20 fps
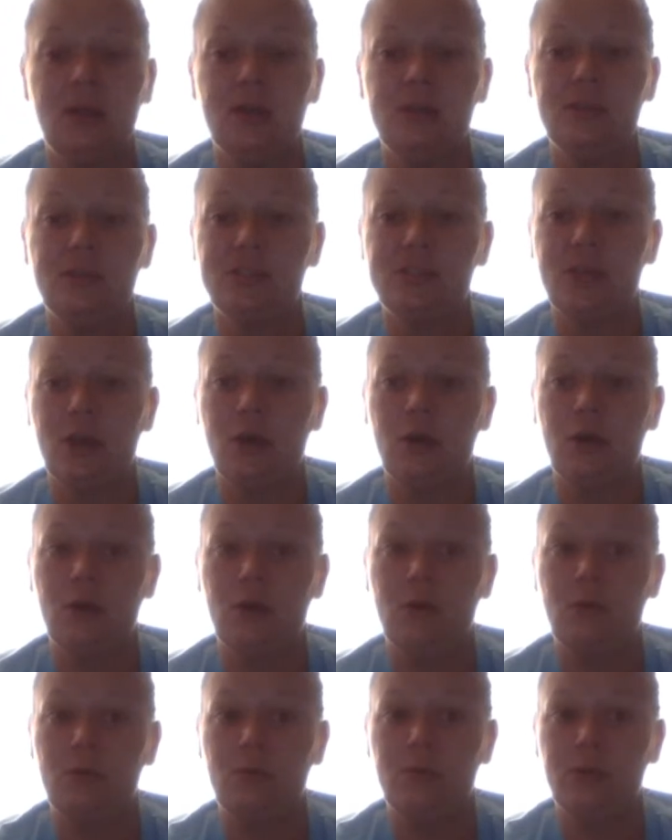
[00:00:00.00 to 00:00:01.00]

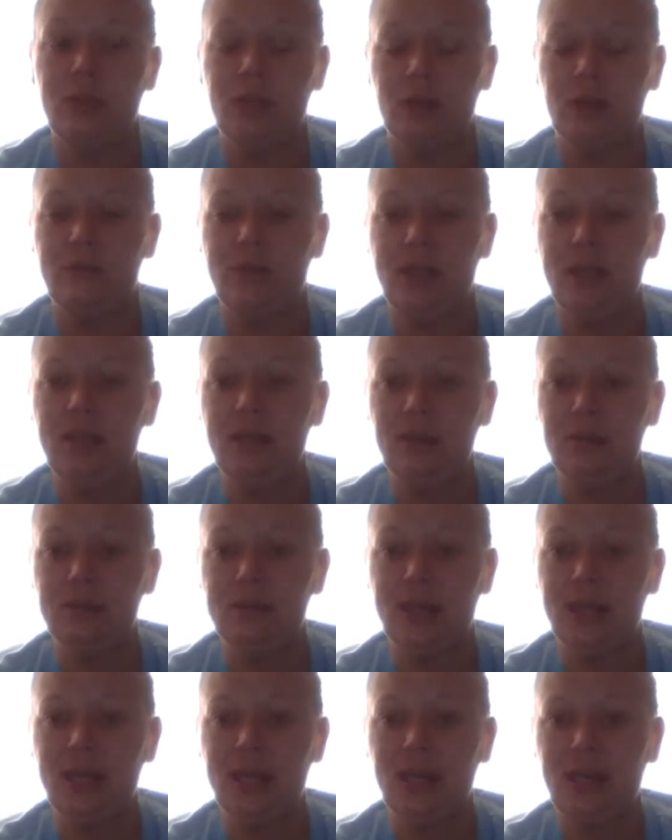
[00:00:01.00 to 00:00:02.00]
So, they
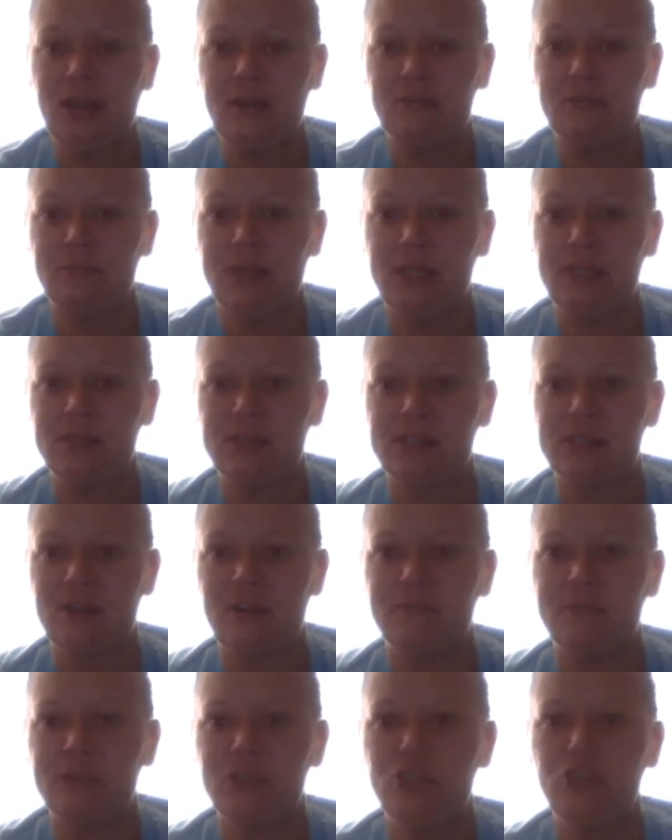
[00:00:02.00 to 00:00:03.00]
can have meat and
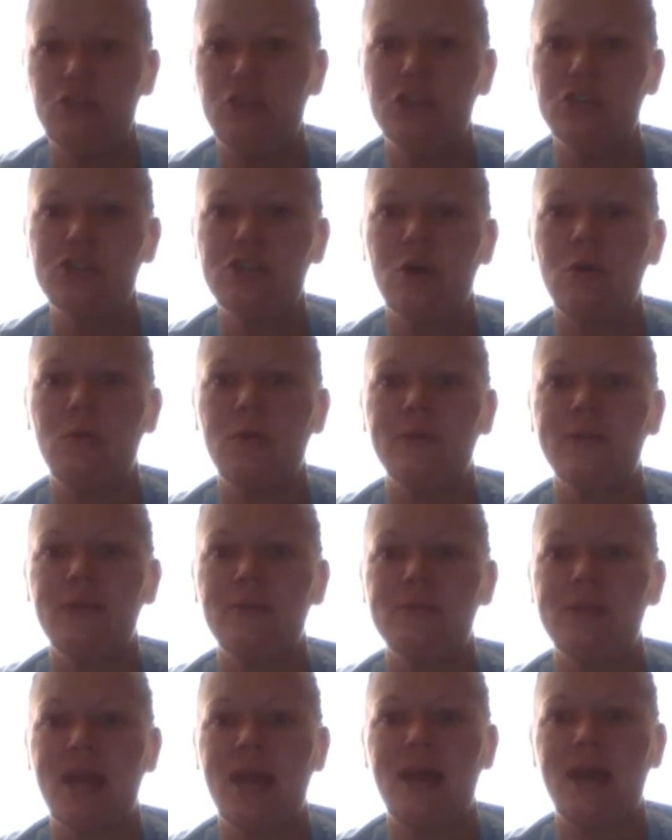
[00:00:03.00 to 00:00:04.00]
stuff, but you just don't want
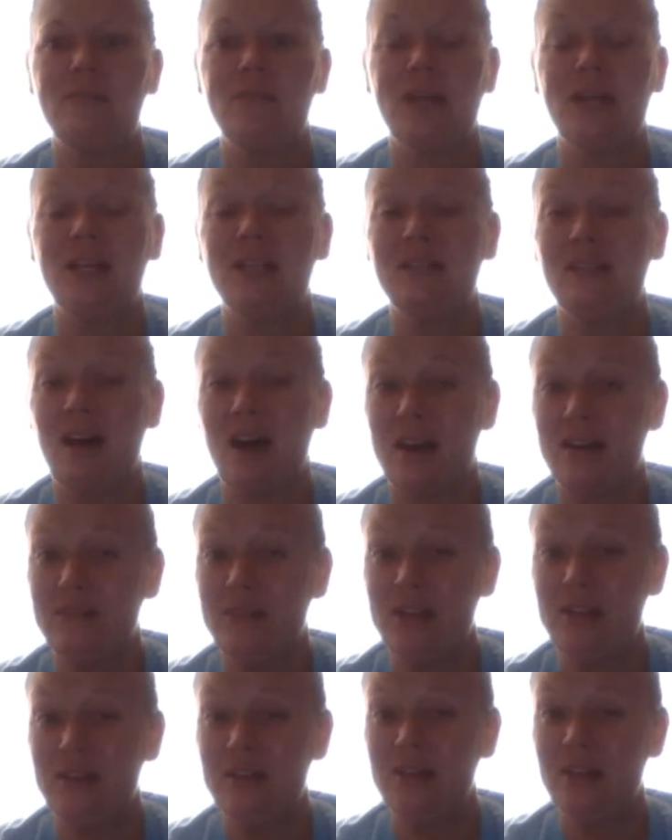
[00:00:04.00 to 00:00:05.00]
them to have like a lot of
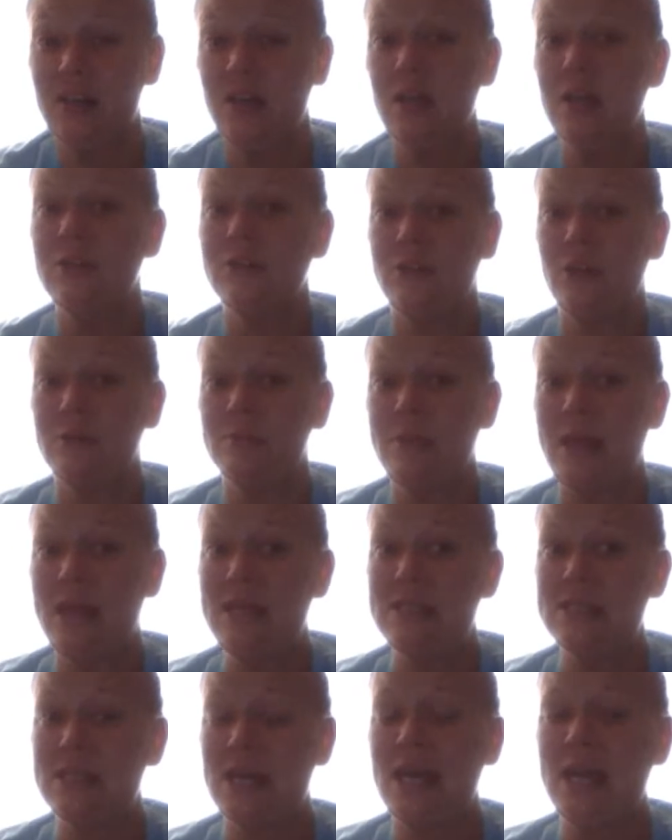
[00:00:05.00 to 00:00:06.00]
it. Their
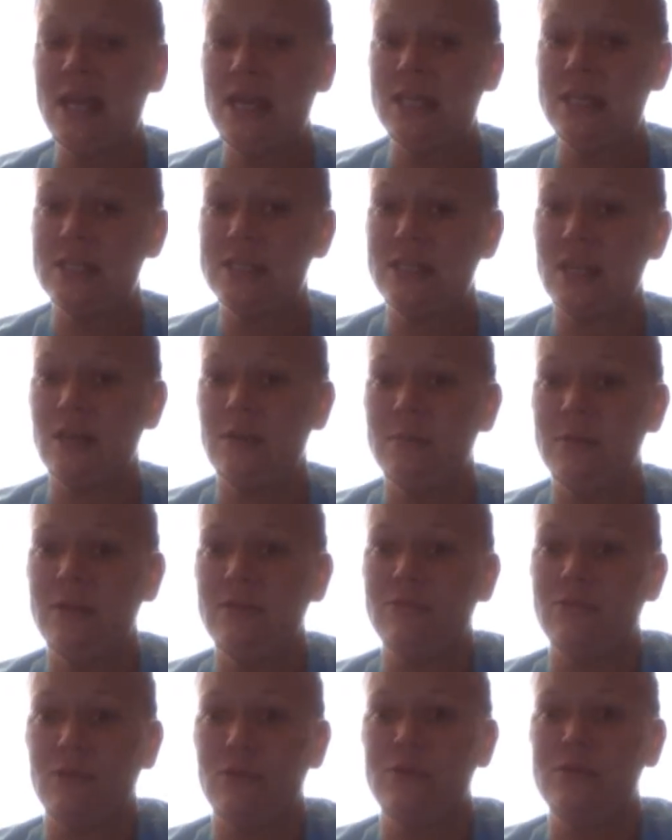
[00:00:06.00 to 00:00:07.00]
main diet is going to be
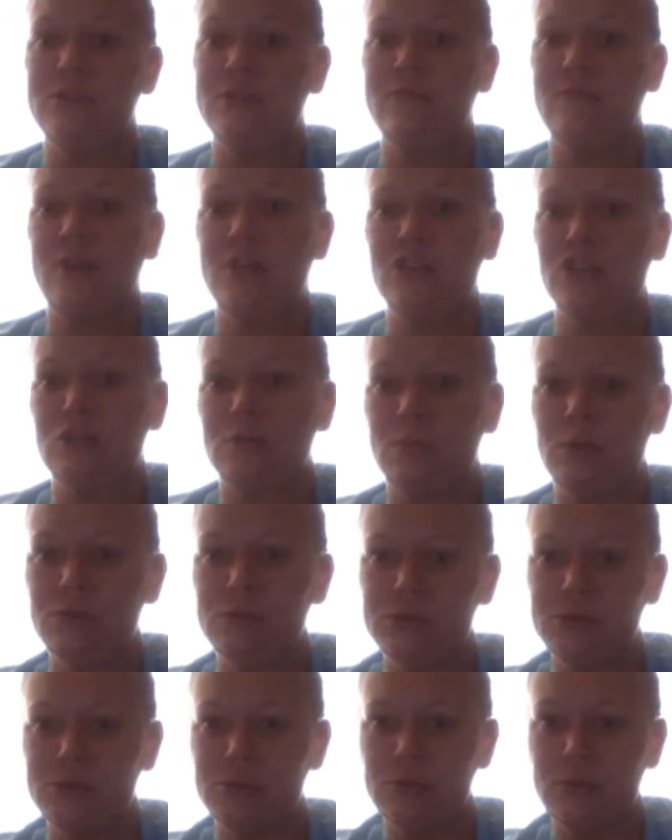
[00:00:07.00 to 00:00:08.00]
fruits and
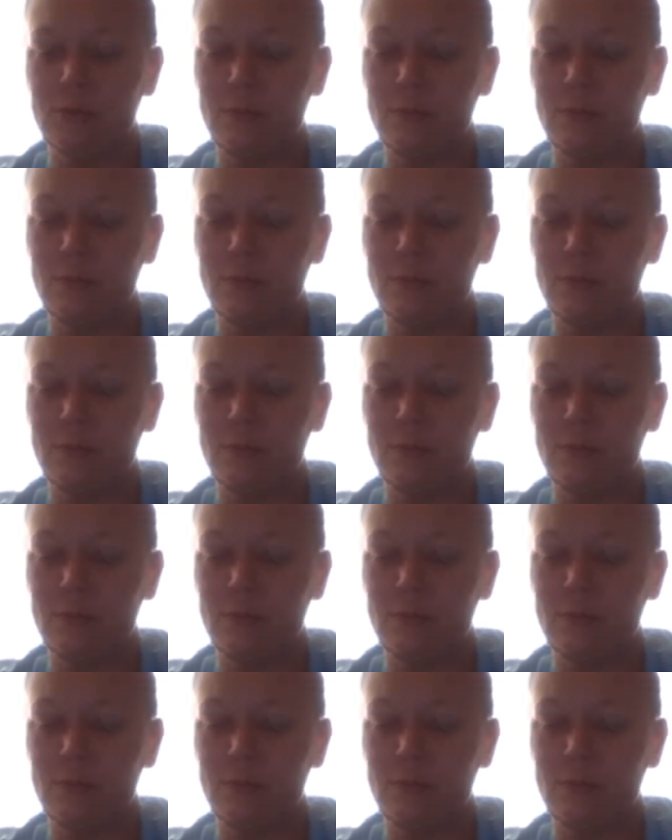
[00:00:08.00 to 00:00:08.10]
vegetables.